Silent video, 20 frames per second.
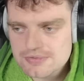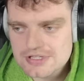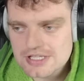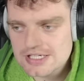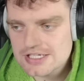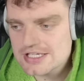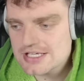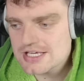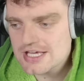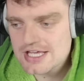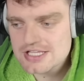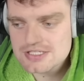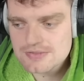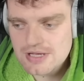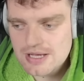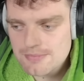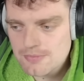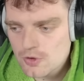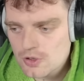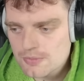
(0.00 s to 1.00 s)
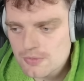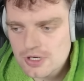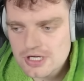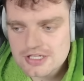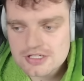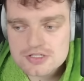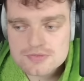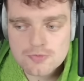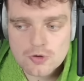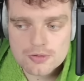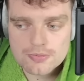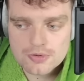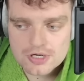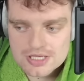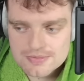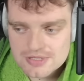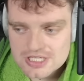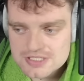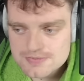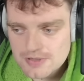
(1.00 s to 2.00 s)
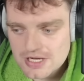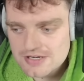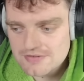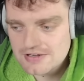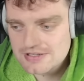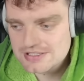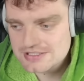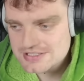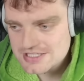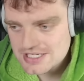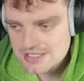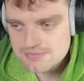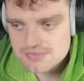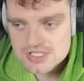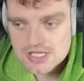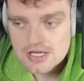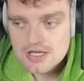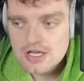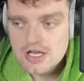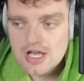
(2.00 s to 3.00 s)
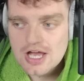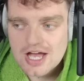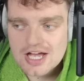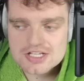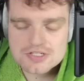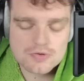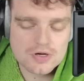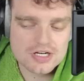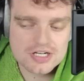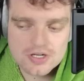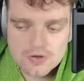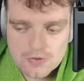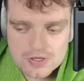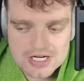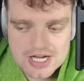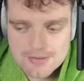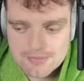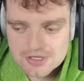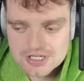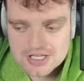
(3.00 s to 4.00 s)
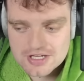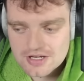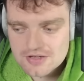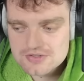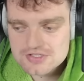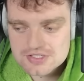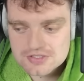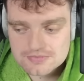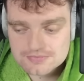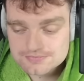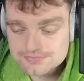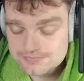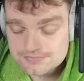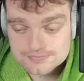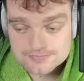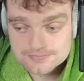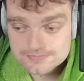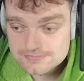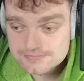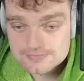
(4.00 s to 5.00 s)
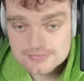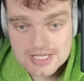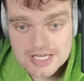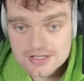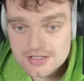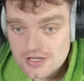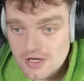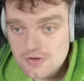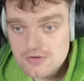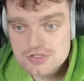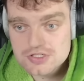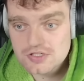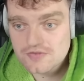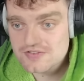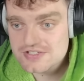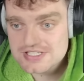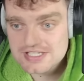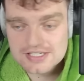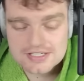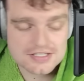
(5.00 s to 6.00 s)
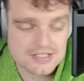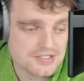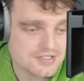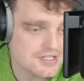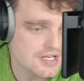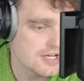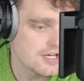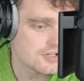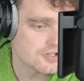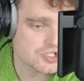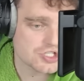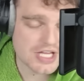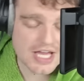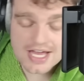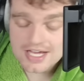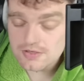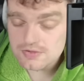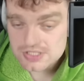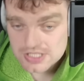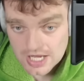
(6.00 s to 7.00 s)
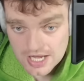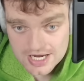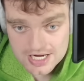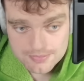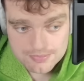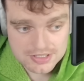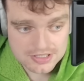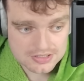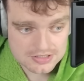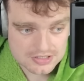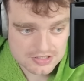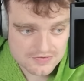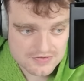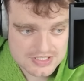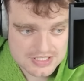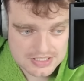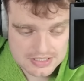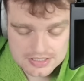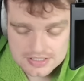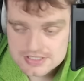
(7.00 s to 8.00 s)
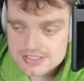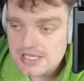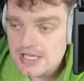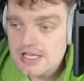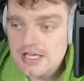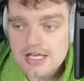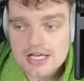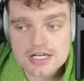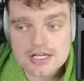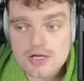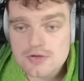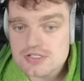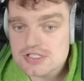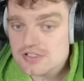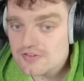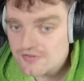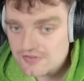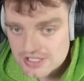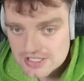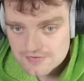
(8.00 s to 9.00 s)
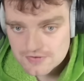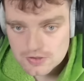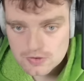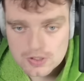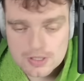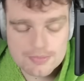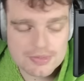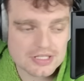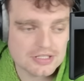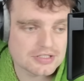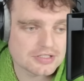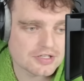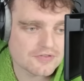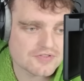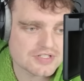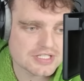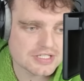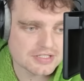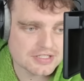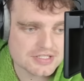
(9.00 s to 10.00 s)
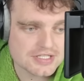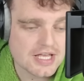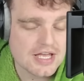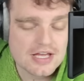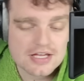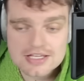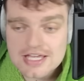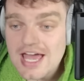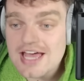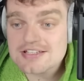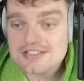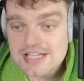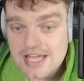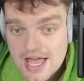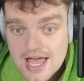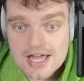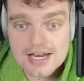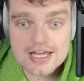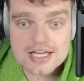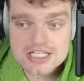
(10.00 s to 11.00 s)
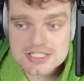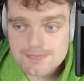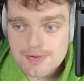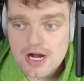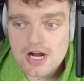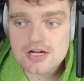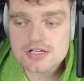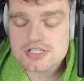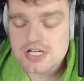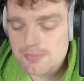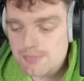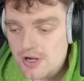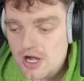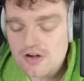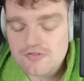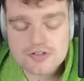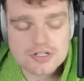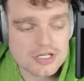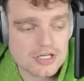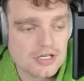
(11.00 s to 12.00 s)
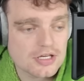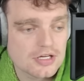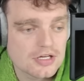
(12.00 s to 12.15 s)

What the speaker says: The league ends up getting more money. There's more money being spread around the teams. And you want to know where that money goes to? It goes to facilities. The Chicago Sky are building their facilities. It goes to the Fever, who are building their facilities. Yes, the LA Sparks are poverty.